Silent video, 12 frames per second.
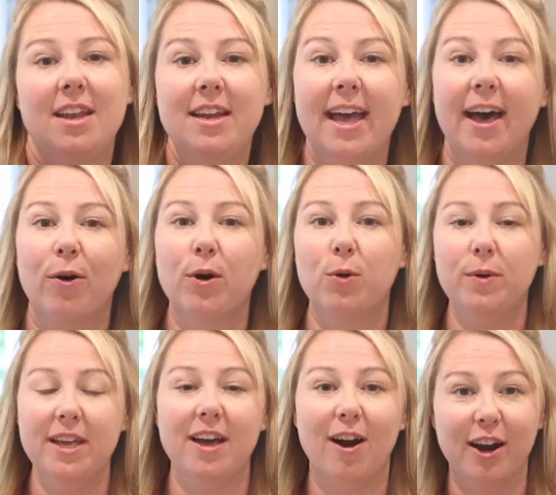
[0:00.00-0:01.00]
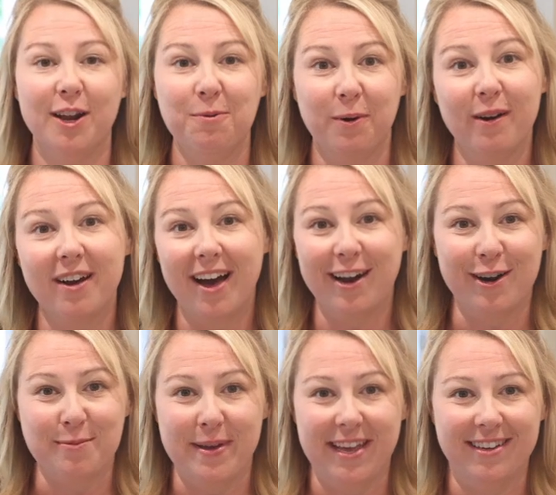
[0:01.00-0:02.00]
and now we are going to work on
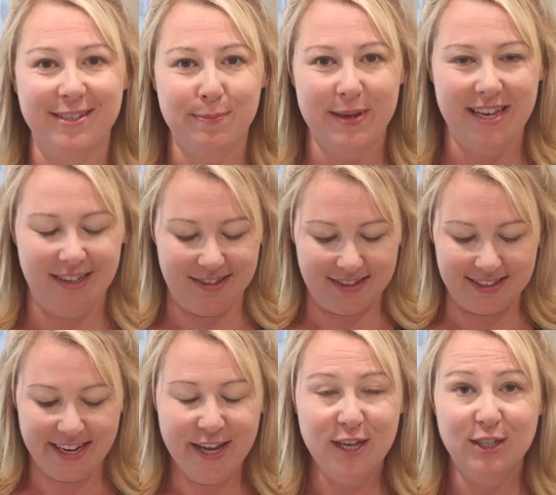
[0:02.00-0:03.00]
our baked beans.